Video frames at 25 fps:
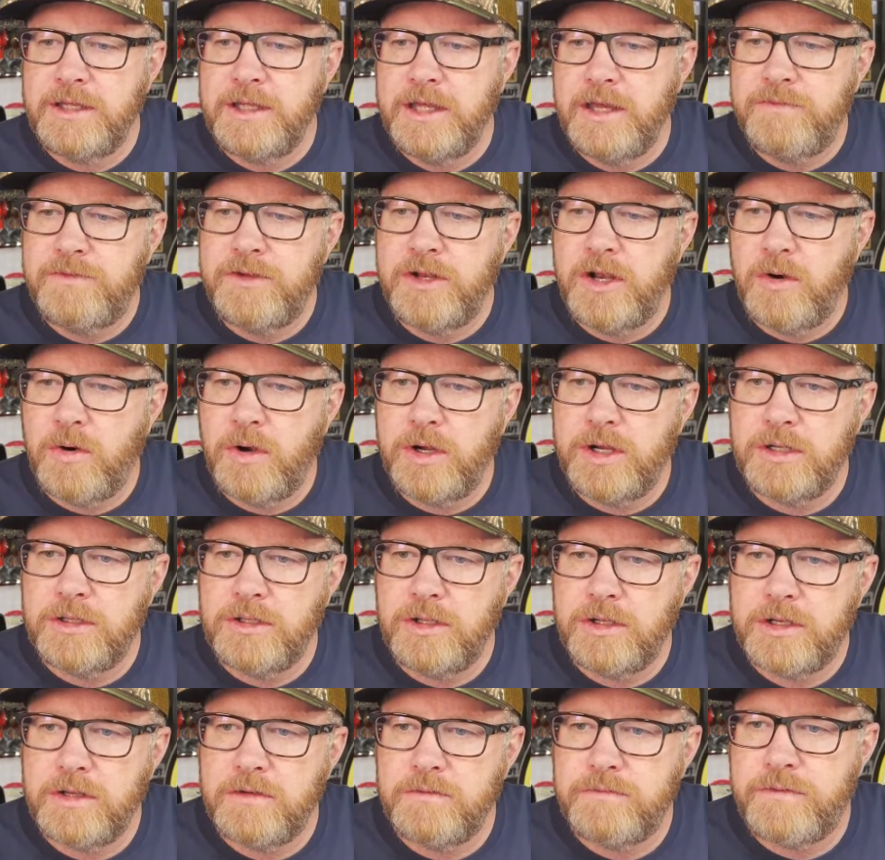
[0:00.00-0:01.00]
If you know what you're
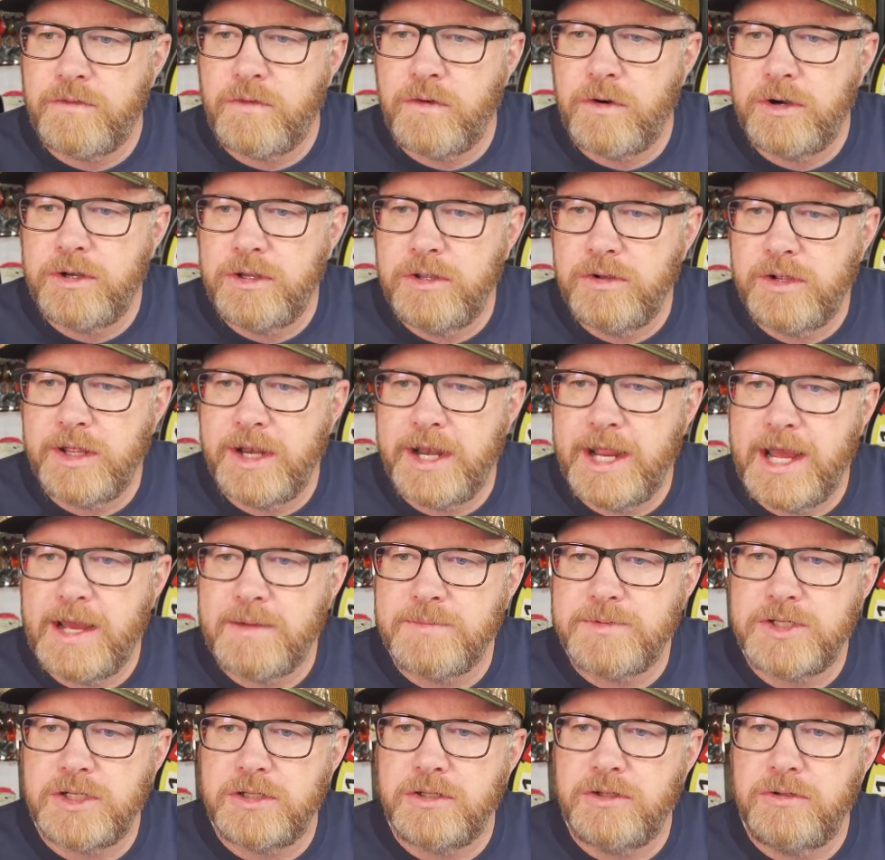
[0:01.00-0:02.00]
looking for, you can
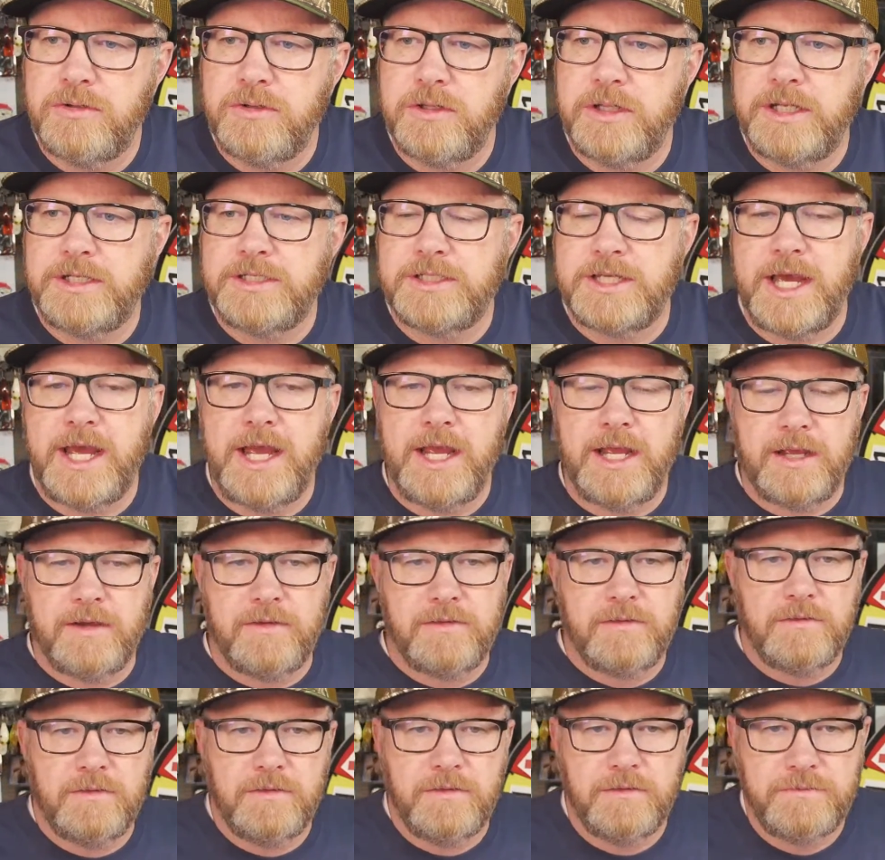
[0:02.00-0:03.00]
absolutely take
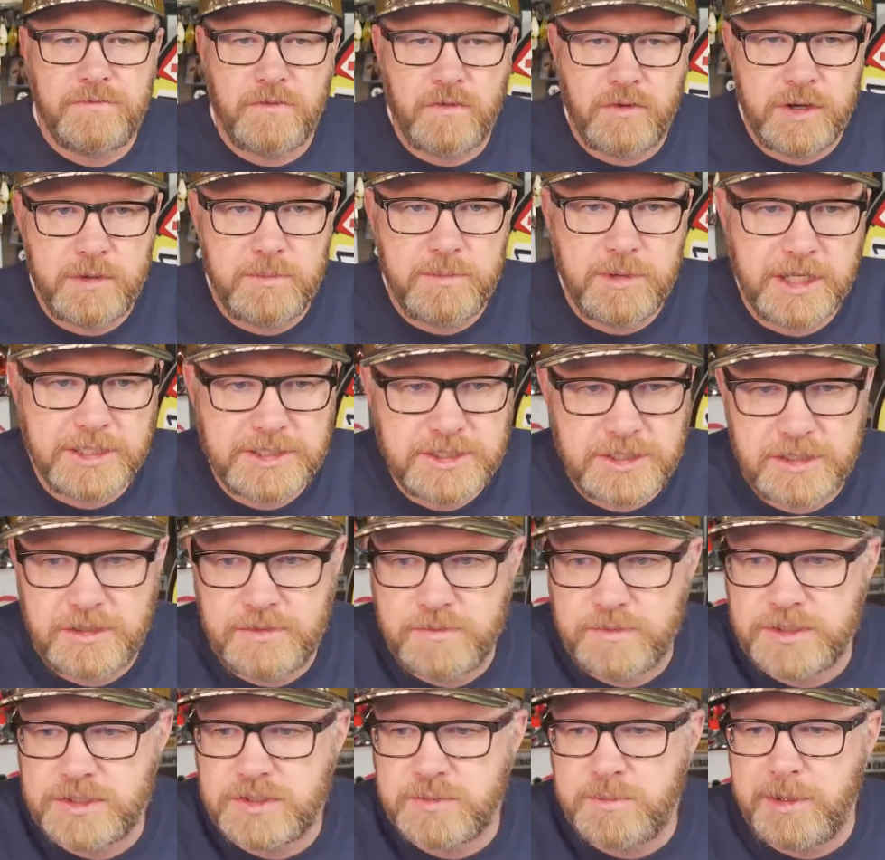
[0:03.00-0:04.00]
the 40 bucks that you
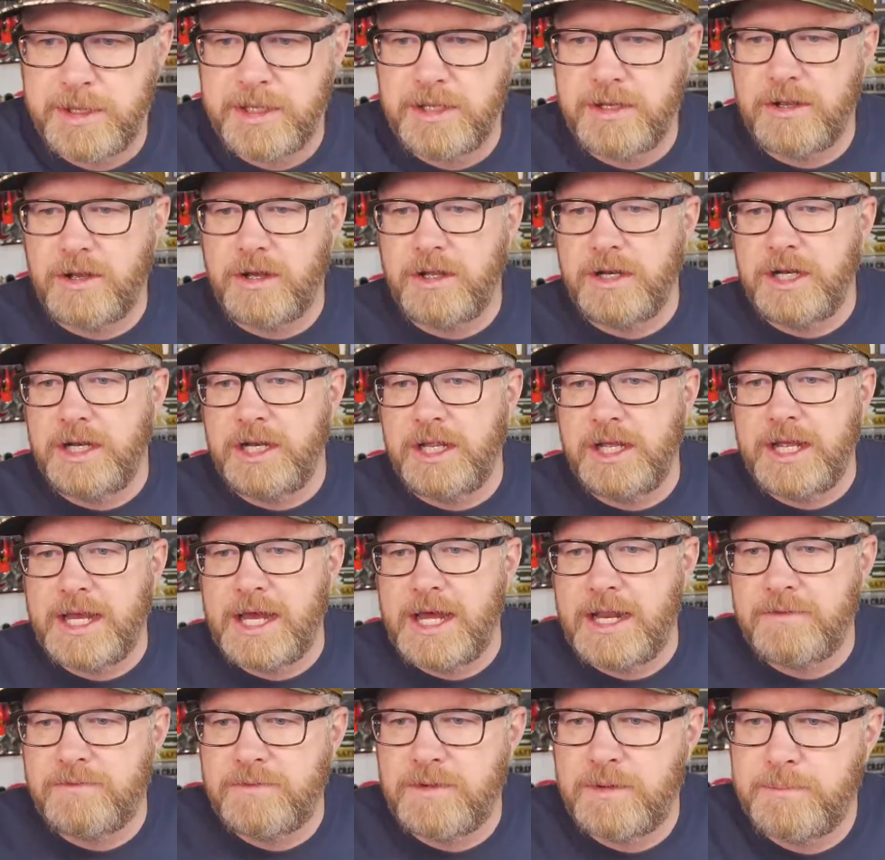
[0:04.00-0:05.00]
would spend on any
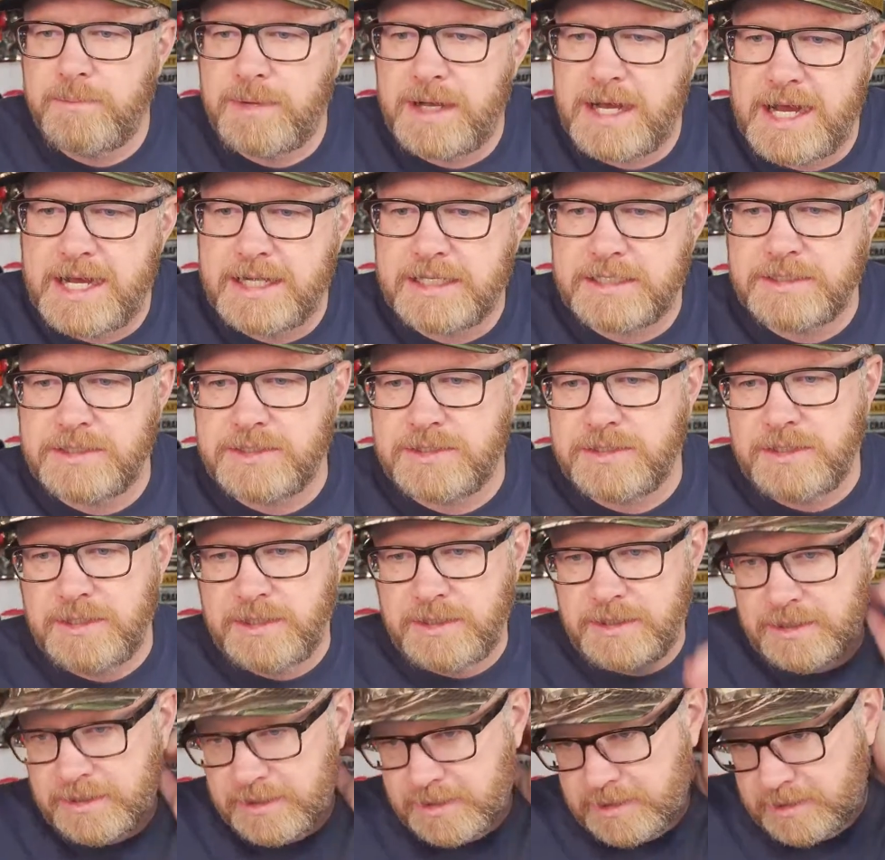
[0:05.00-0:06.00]
kind of a box
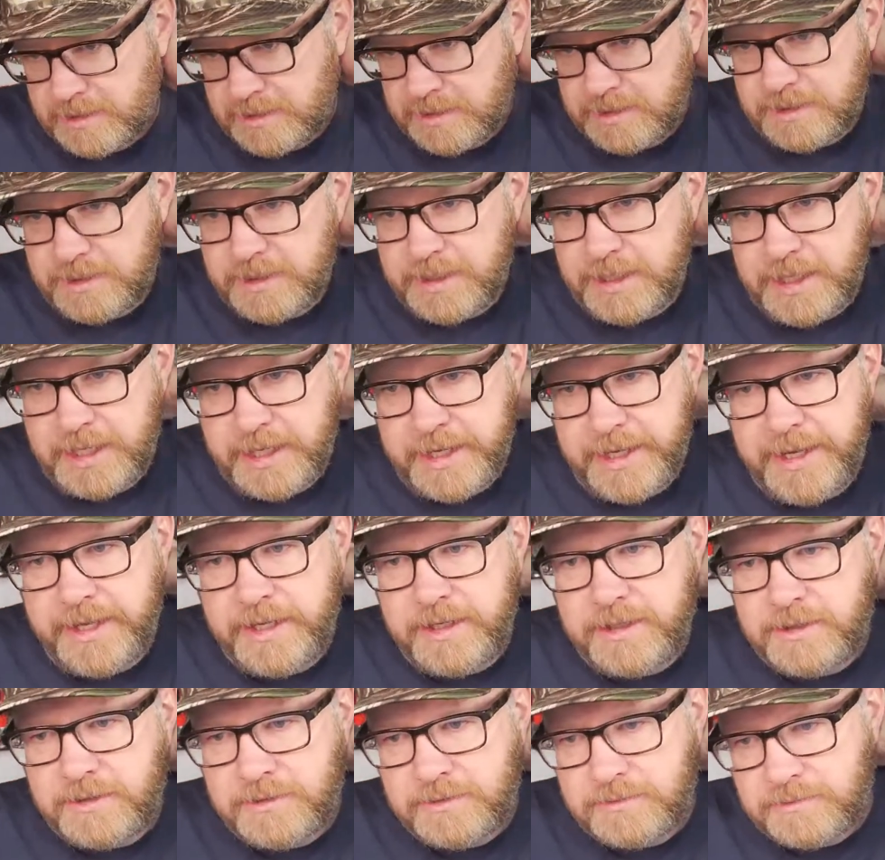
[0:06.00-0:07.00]

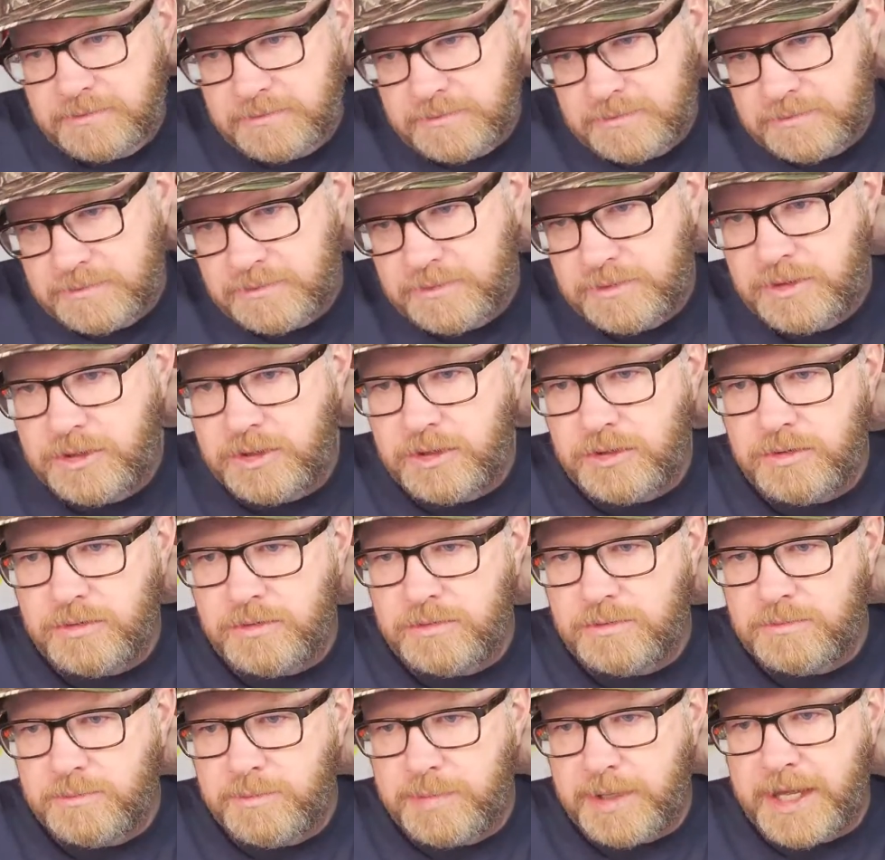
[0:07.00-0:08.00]
and
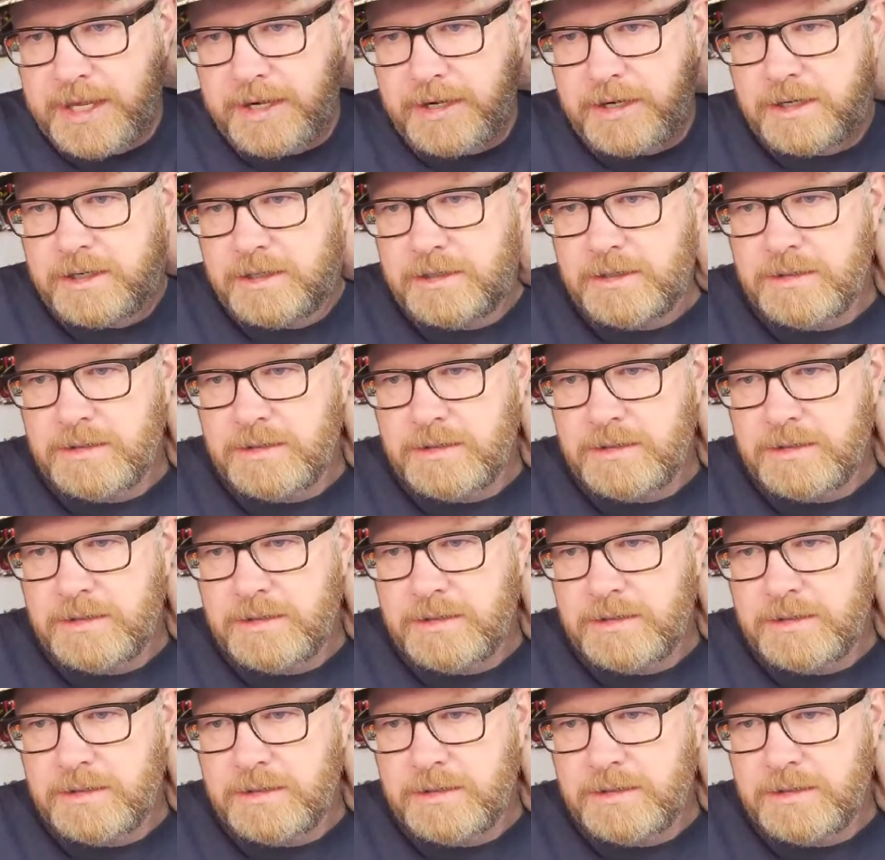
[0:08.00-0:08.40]
do better.